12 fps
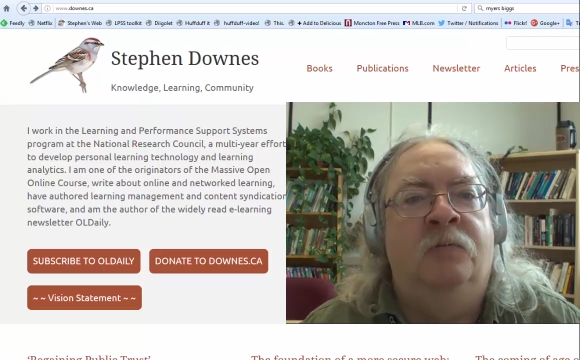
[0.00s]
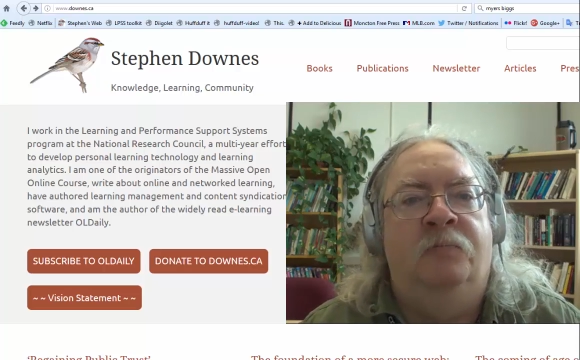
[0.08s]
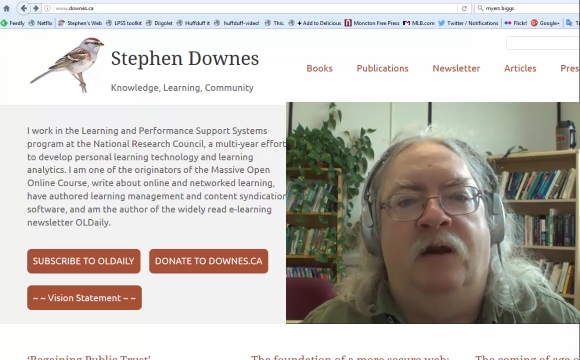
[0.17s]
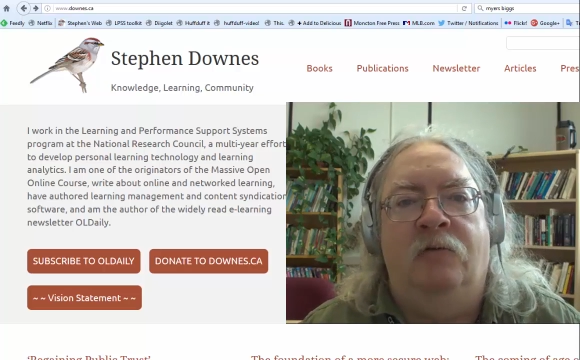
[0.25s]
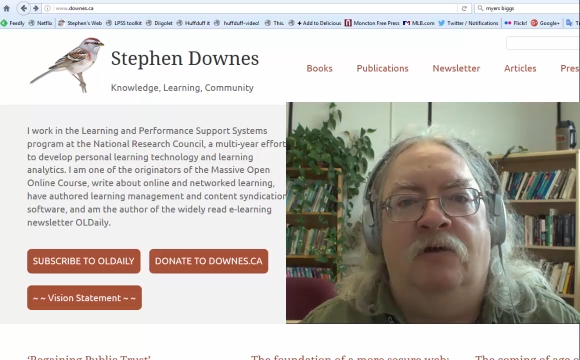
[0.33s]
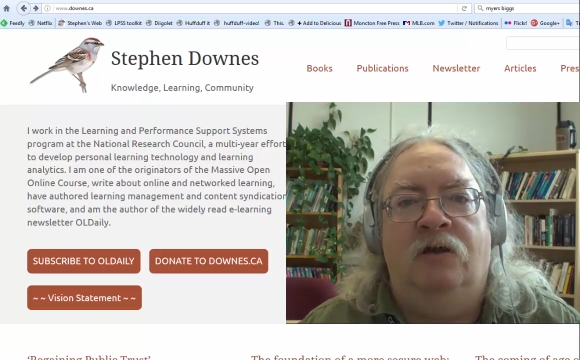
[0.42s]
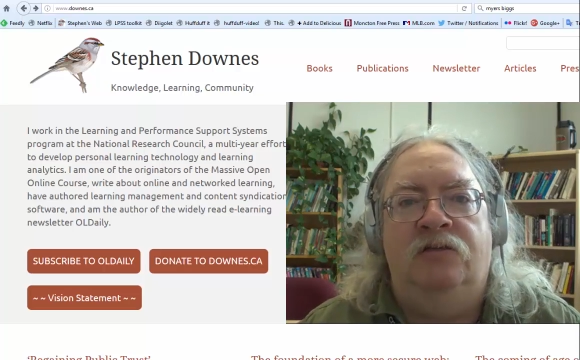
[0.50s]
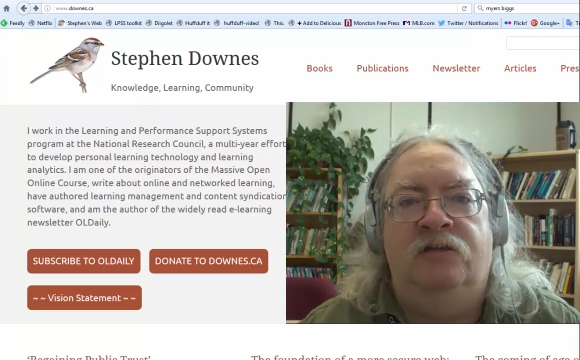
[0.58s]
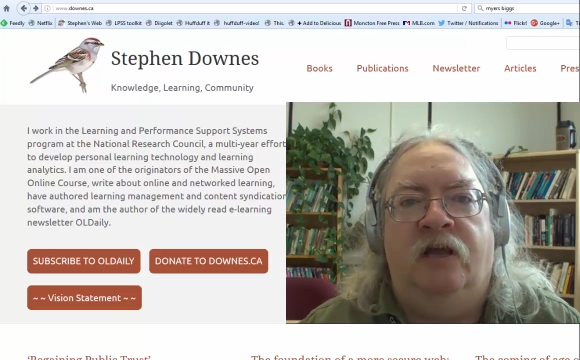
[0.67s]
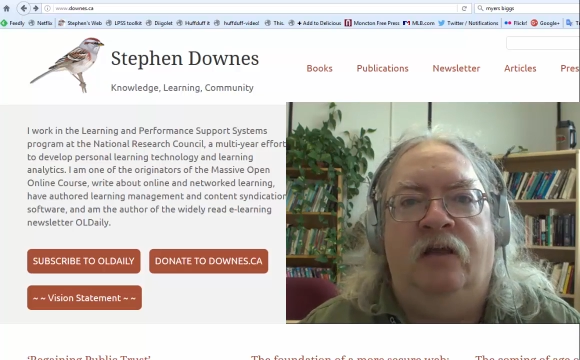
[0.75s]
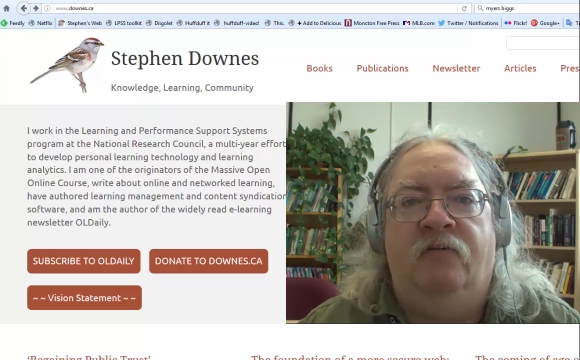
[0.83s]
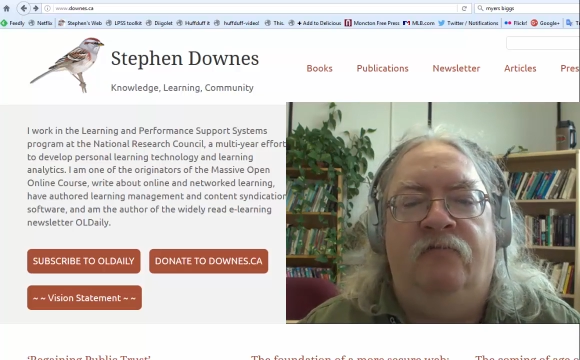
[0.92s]
but I want to
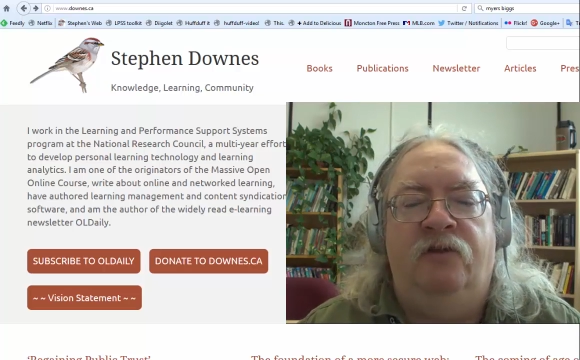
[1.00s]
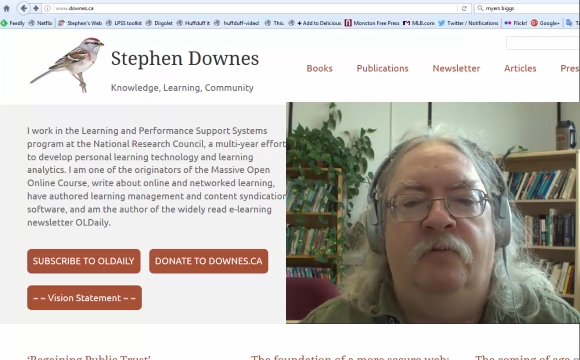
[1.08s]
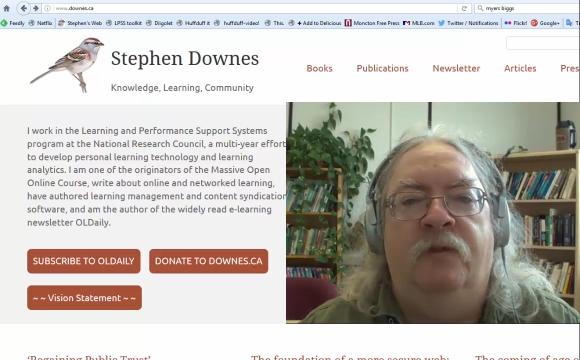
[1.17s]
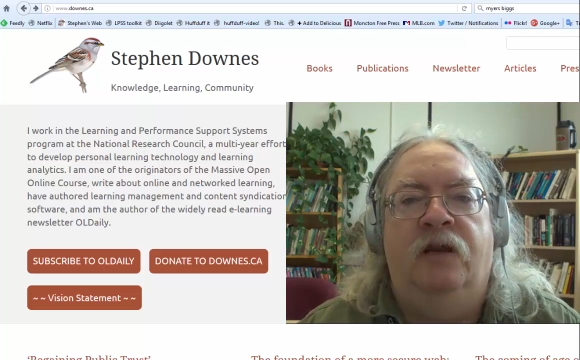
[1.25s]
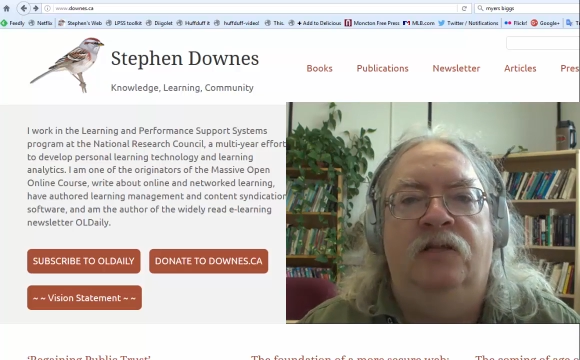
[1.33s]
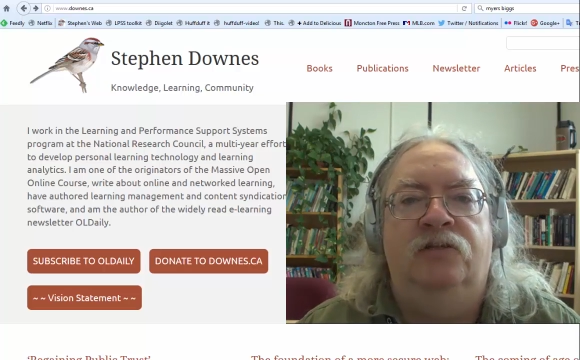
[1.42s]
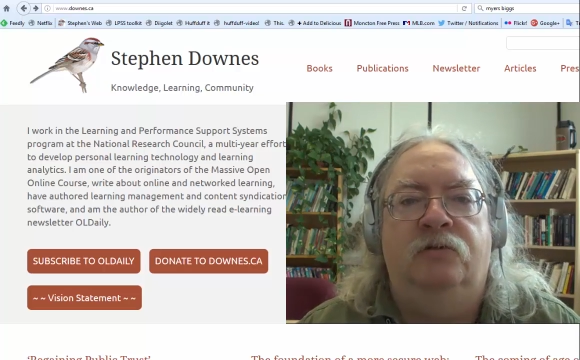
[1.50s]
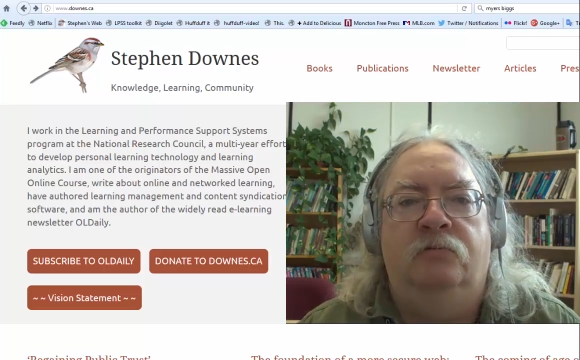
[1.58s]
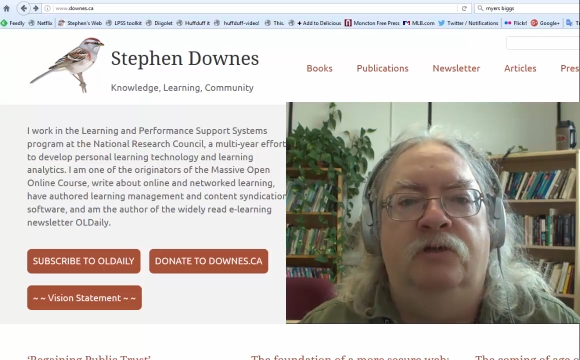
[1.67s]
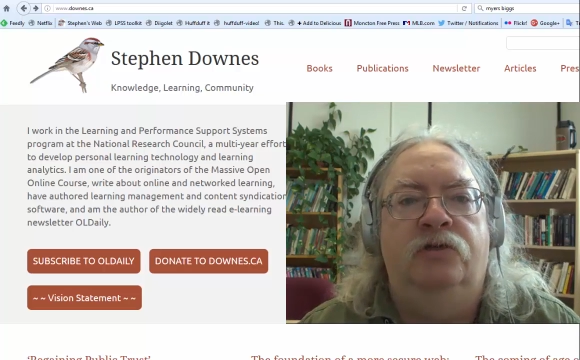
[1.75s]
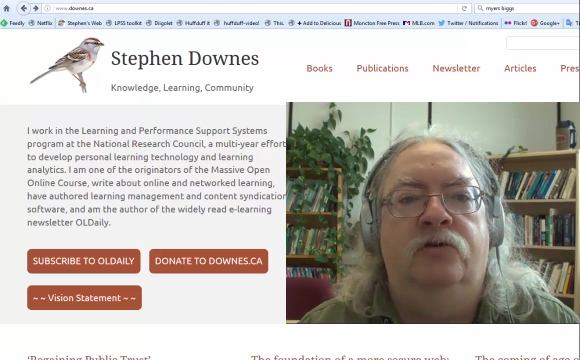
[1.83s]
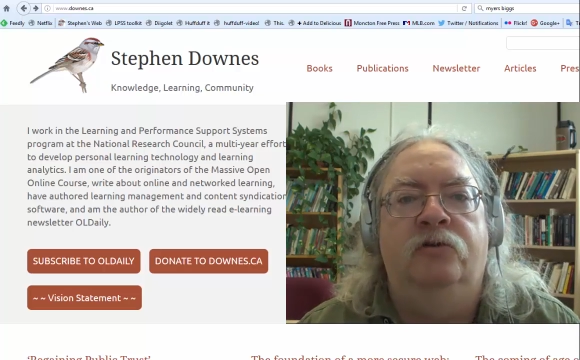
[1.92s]
take a few minutes to
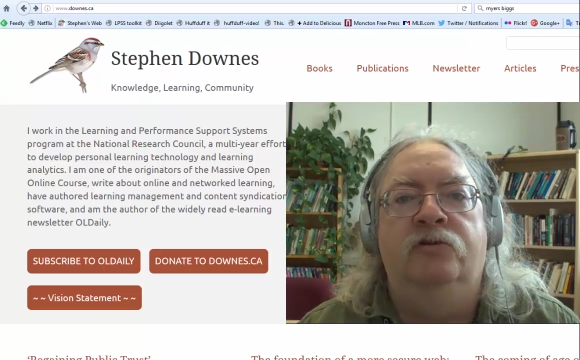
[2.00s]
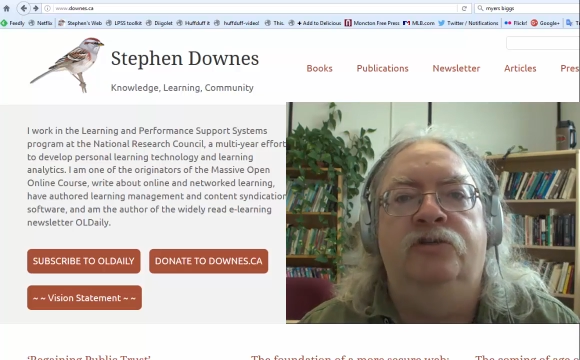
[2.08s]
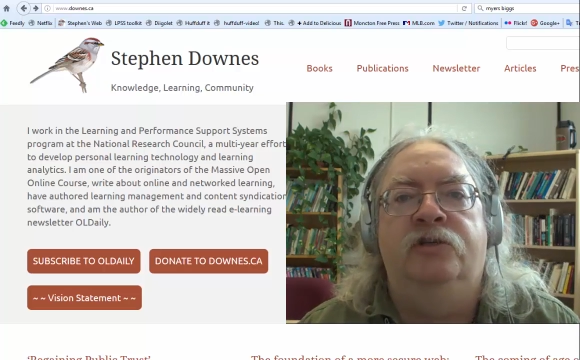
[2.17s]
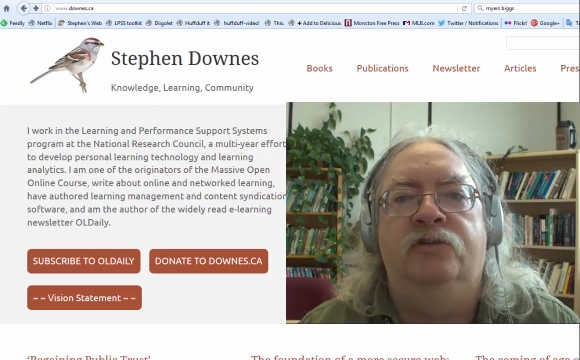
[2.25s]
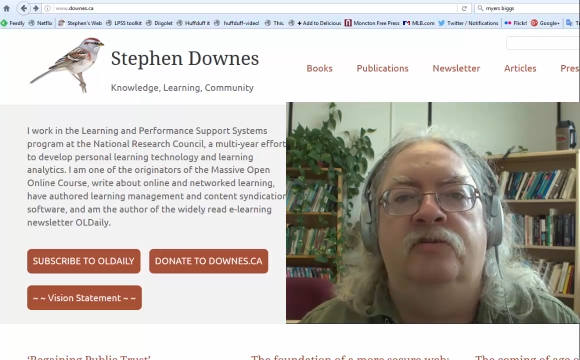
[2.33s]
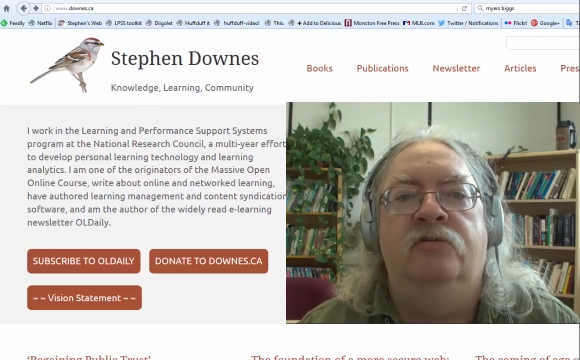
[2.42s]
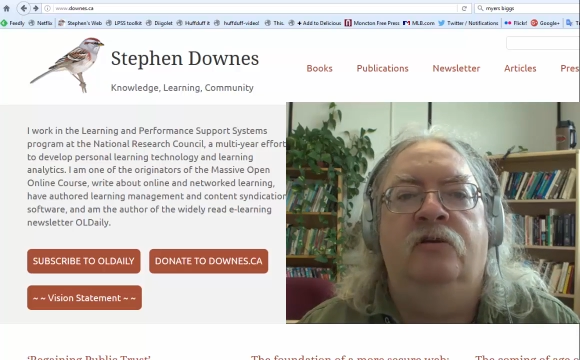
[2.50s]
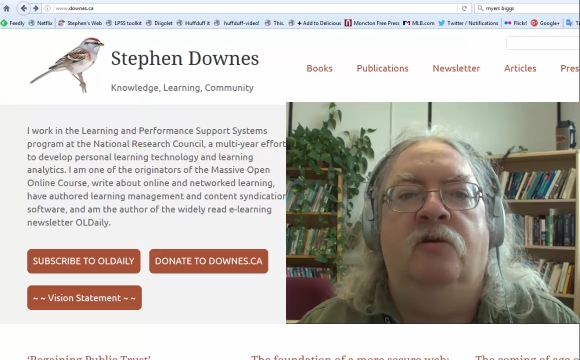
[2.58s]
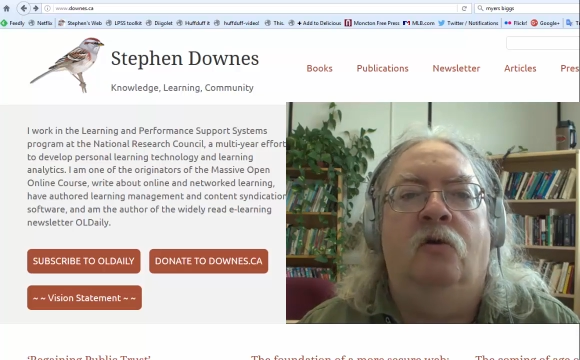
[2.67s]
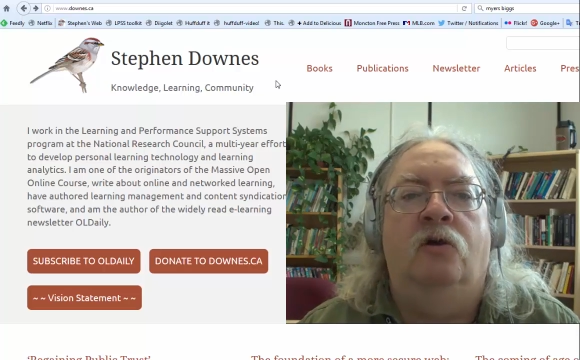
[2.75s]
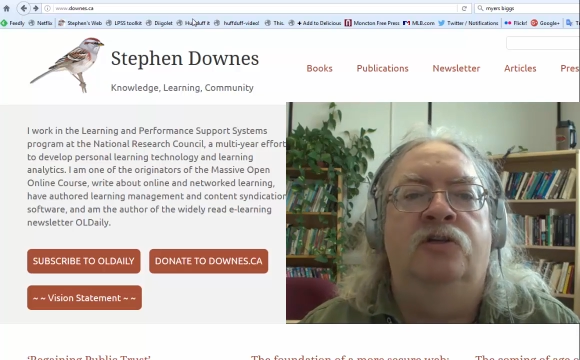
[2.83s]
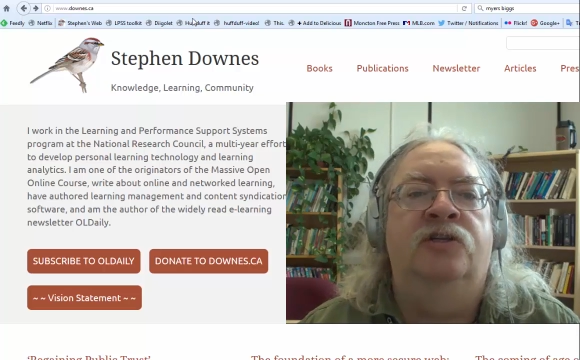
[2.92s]
introduce you to the
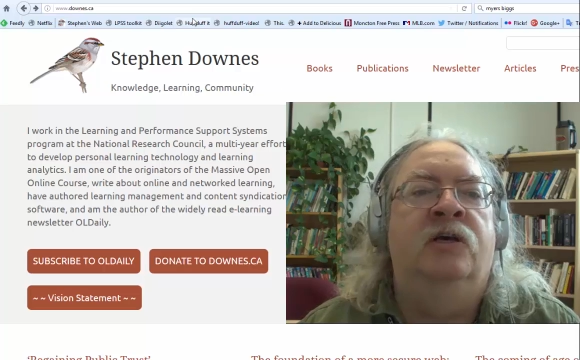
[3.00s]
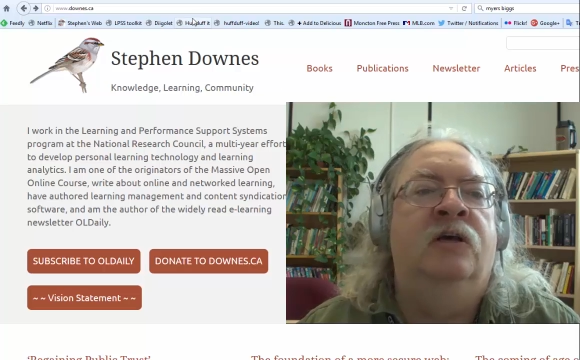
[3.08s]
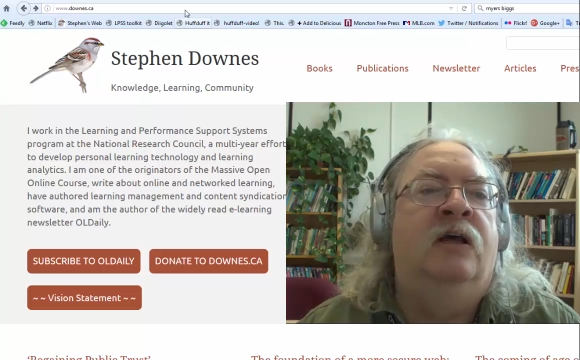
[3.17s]
course